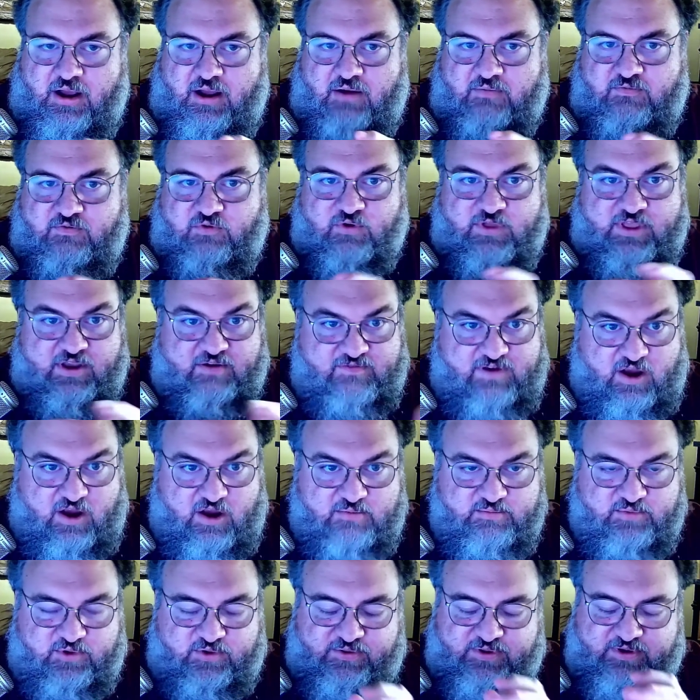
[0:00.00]
for their
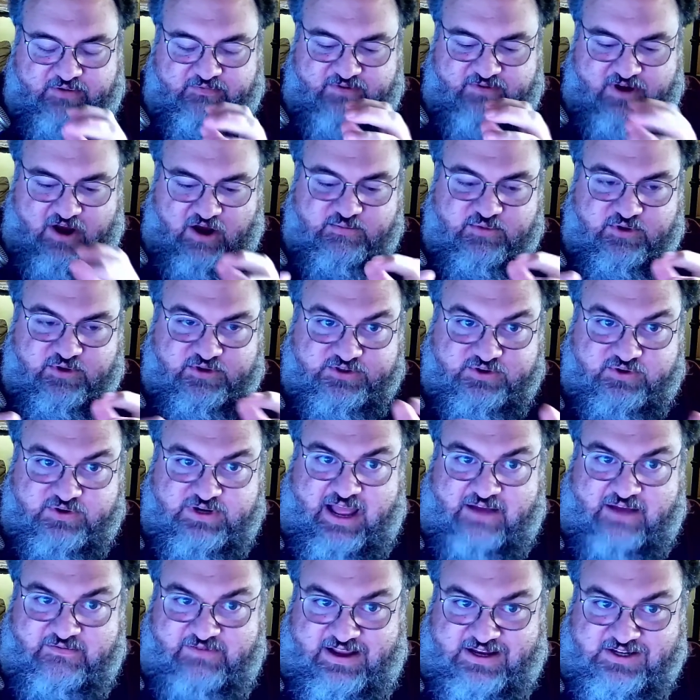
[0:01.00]
variable. Their variable is going to
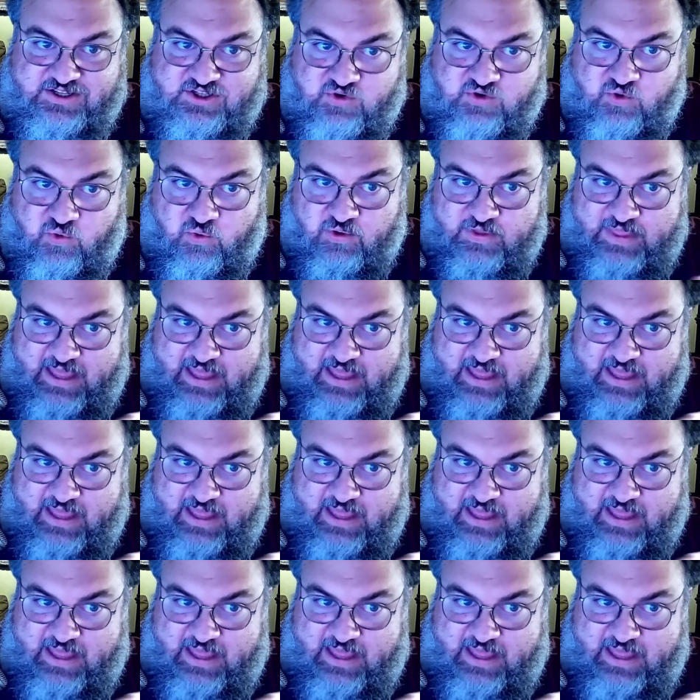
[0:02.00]
have a score.